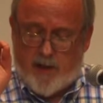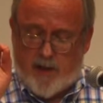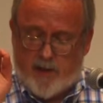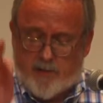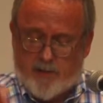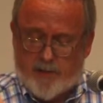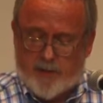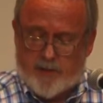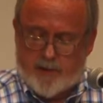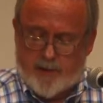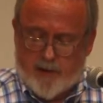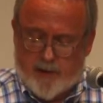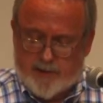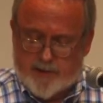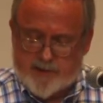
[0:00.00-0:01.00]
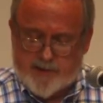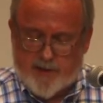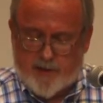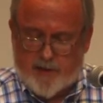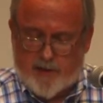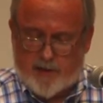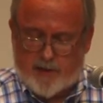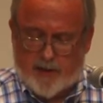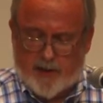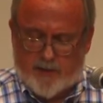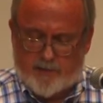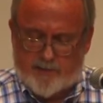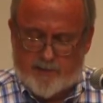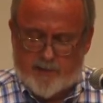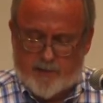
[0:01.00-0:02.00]
and you put it on the State
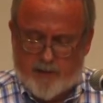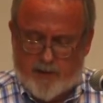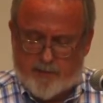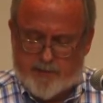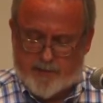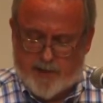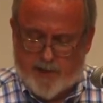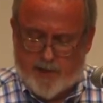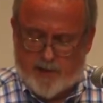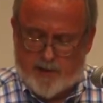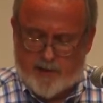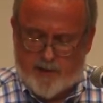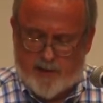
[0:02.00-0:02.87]
Archives website.